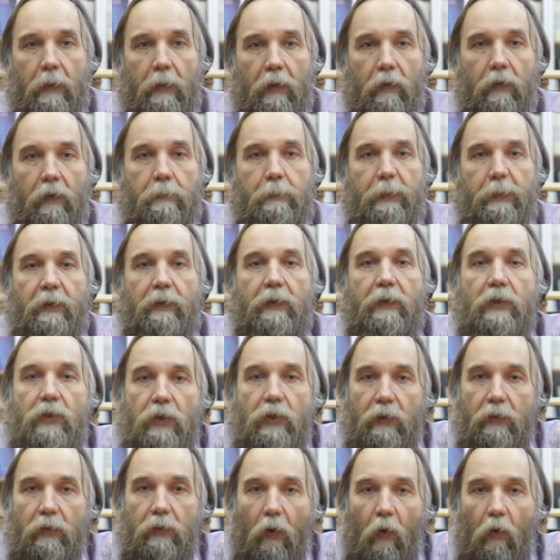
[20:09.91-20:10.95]

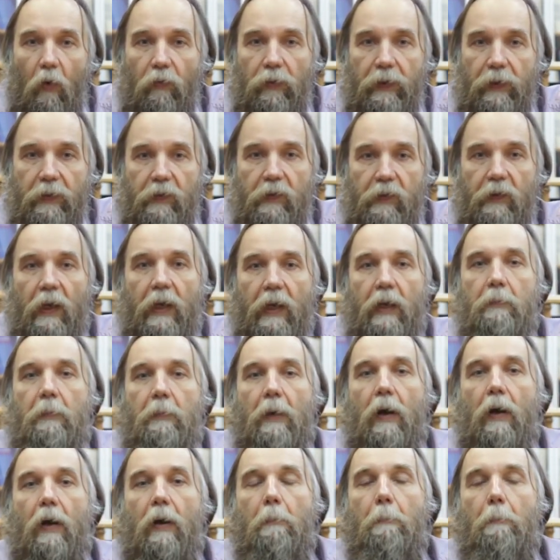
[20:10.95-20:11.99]
repetition of the same
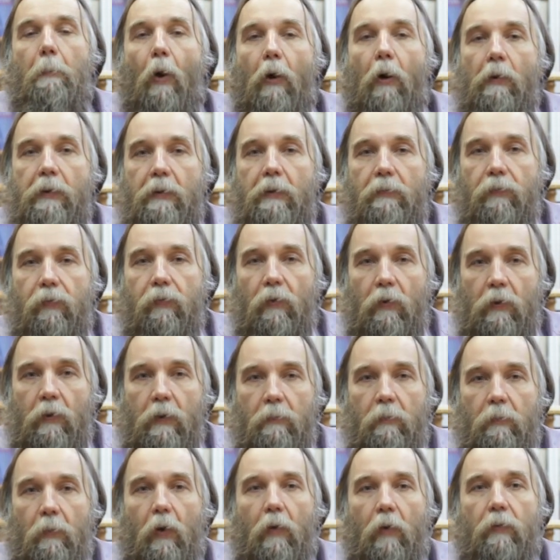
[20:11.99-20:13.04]
body
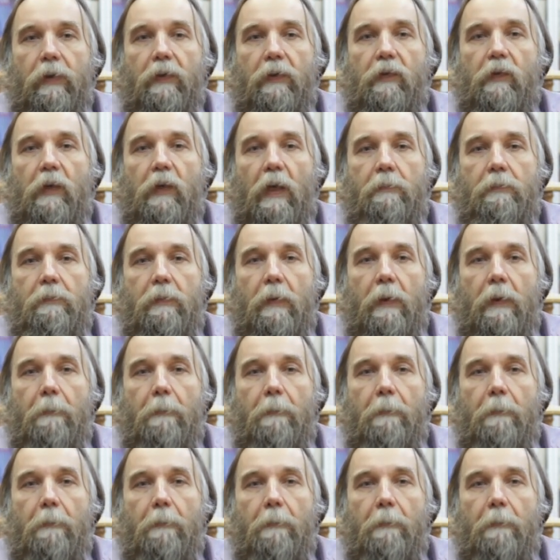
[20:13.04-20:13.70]
form, of the same